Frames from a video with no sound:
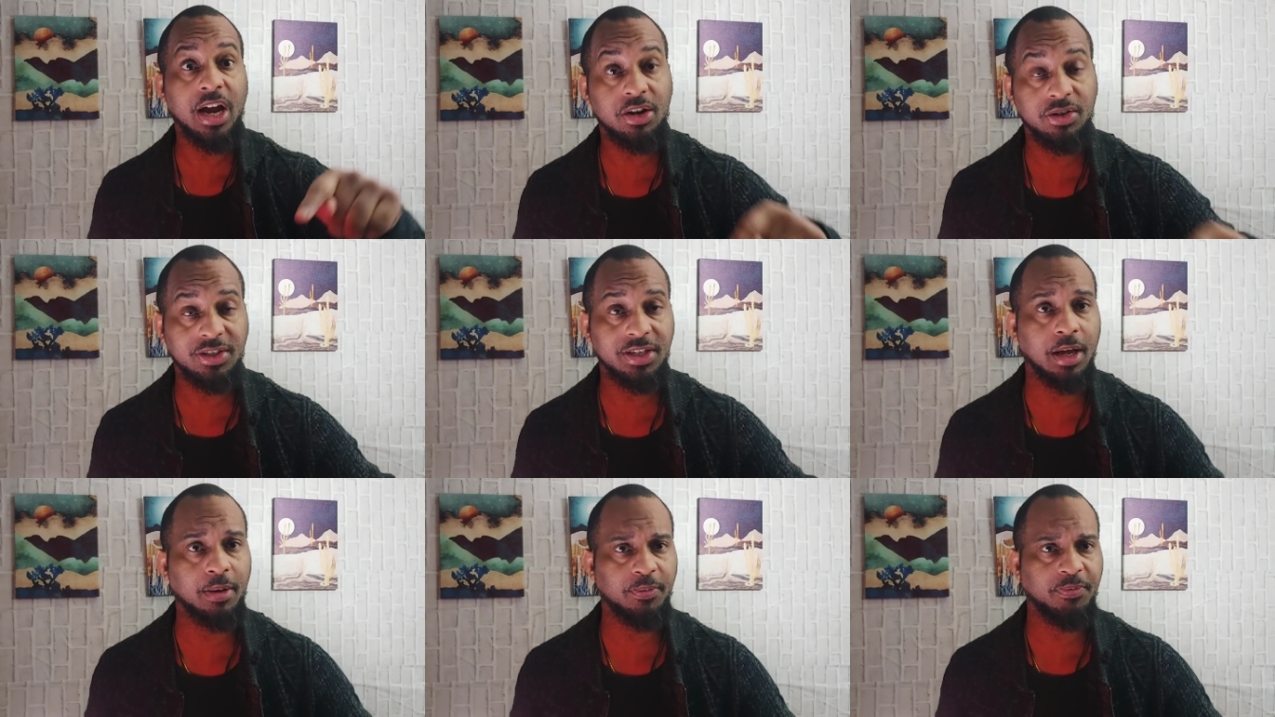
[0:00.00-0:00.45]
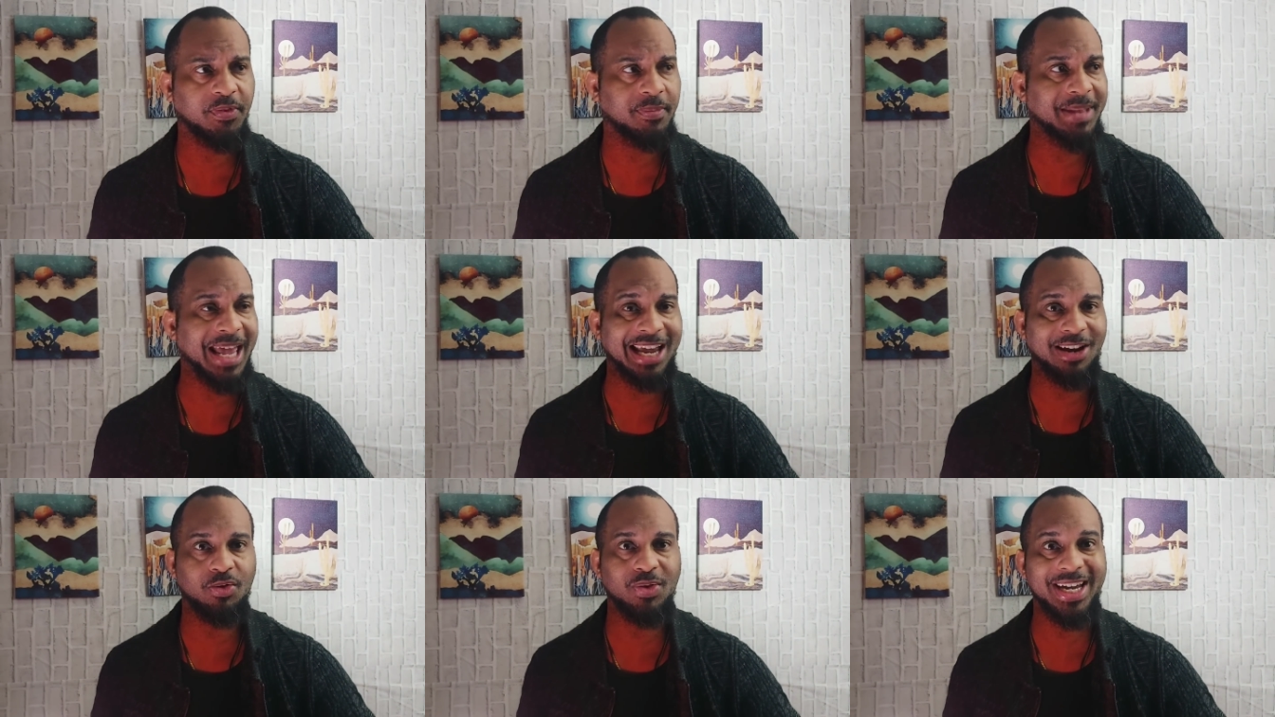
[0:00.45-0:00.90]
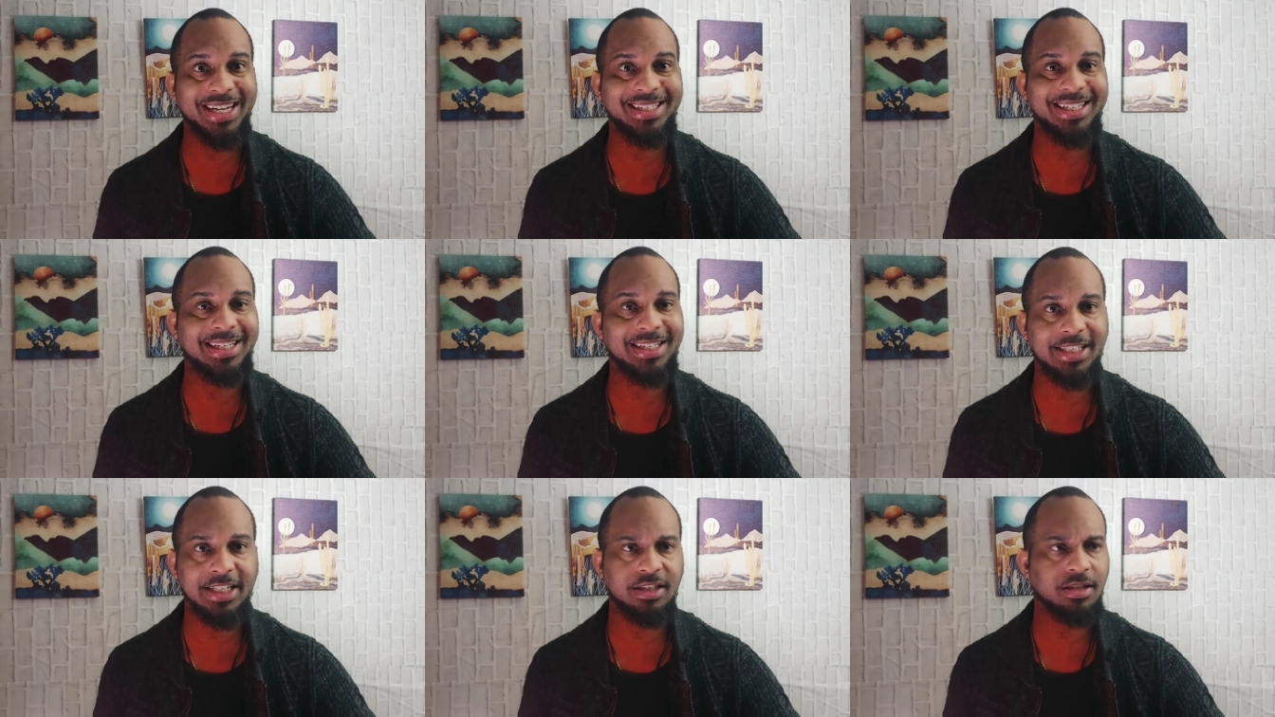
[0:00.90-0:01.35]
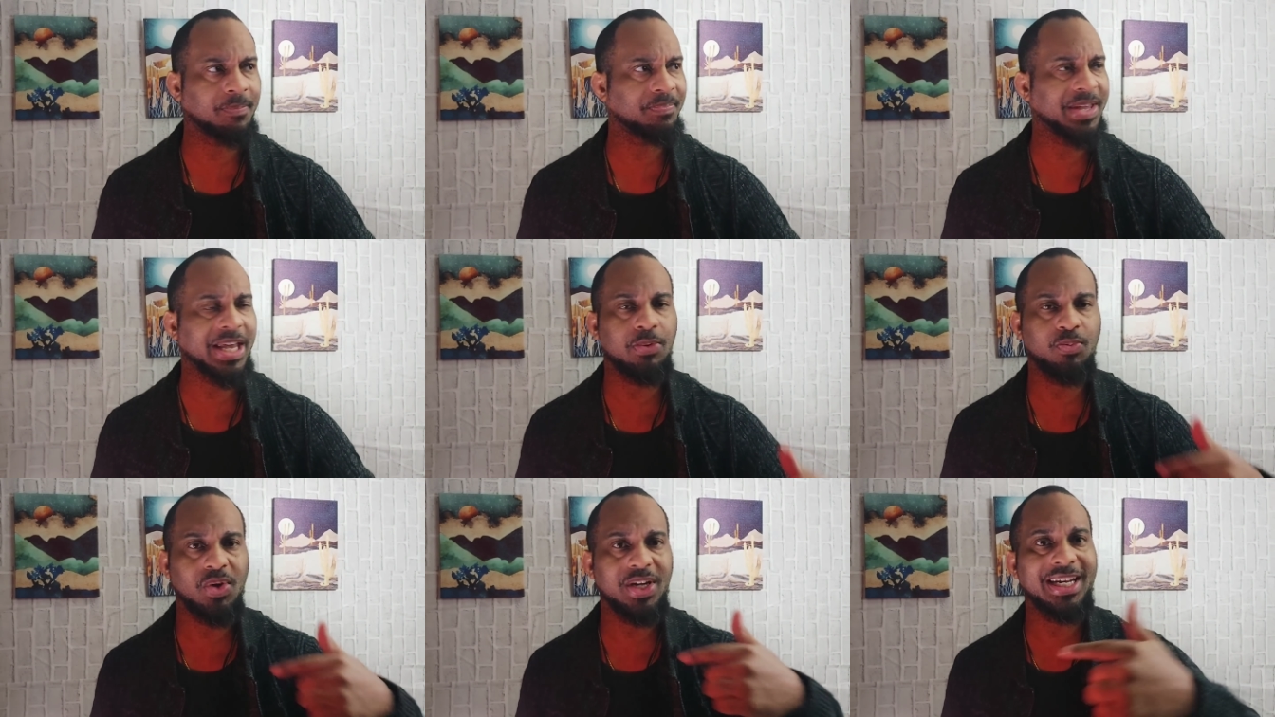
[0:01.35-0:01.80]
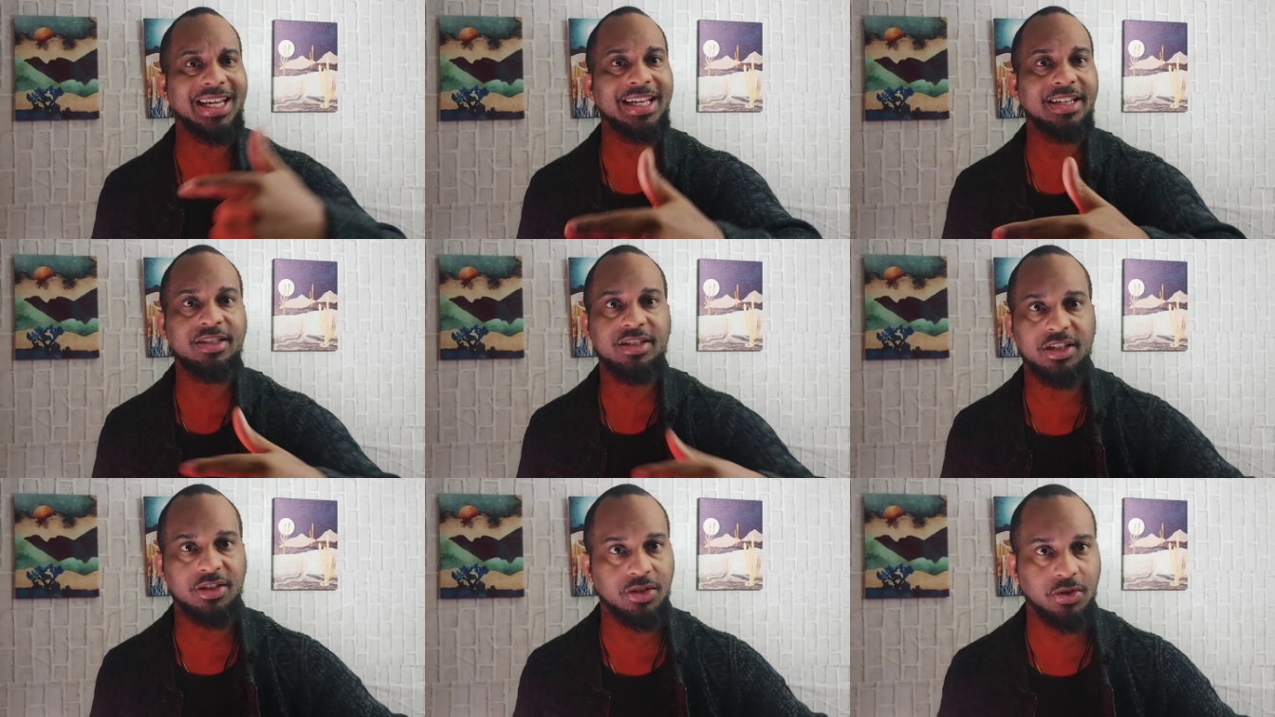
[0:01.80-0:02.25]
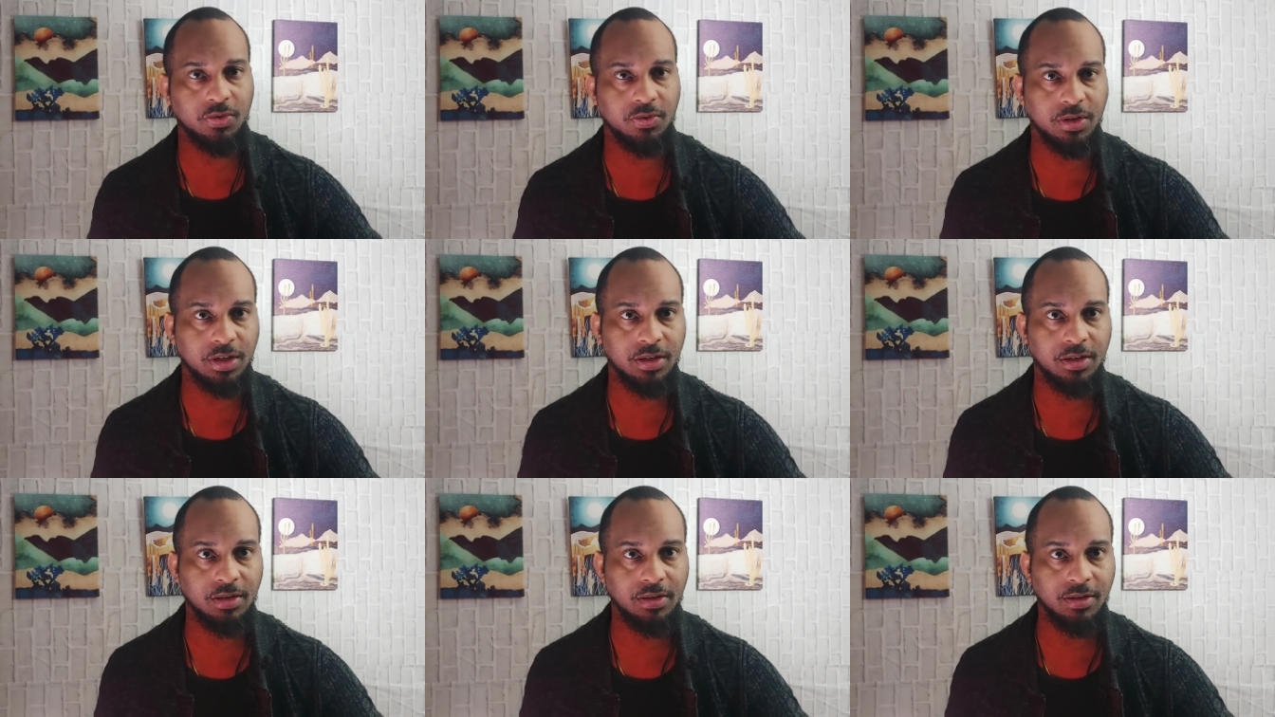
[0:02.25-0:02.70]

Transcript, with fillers: ourselves from that crazy system they want to institute,